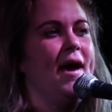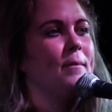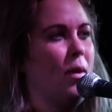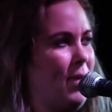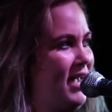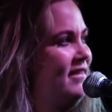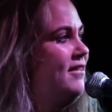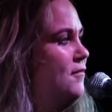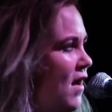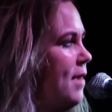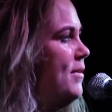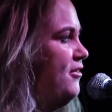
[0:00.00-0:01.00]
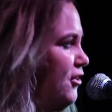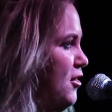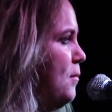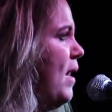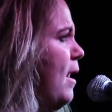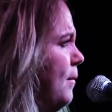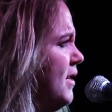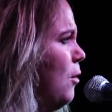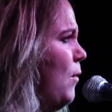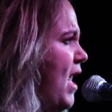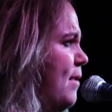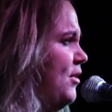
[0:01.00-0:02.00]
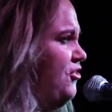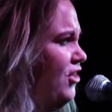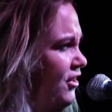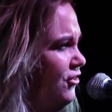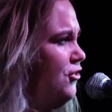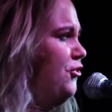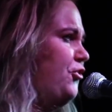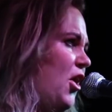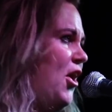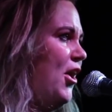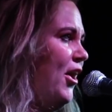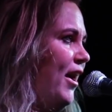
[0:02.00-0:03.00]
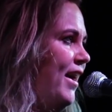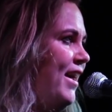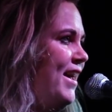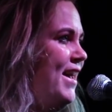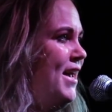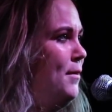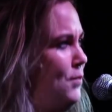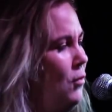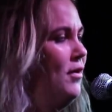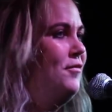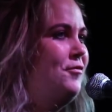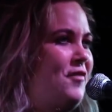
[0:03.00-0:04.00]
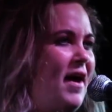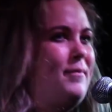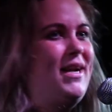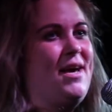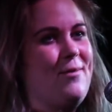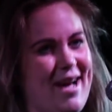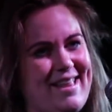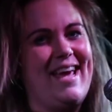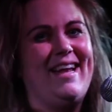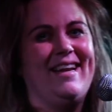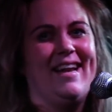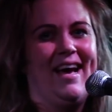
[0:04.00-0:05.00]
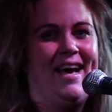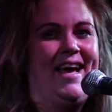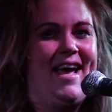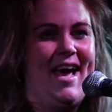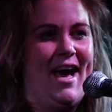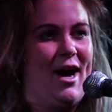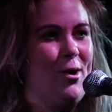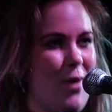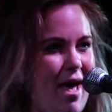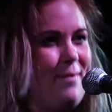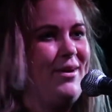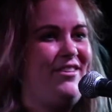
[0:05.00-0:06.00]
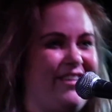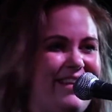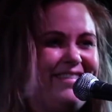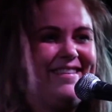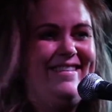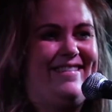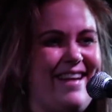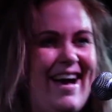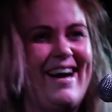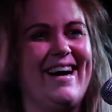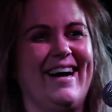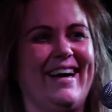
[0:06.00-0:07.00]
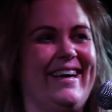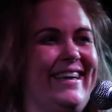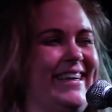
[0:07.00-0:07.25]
My mates invite me to the pub and I wear my jeans and shirt. Important family wedding. I wear my jeans and shirt.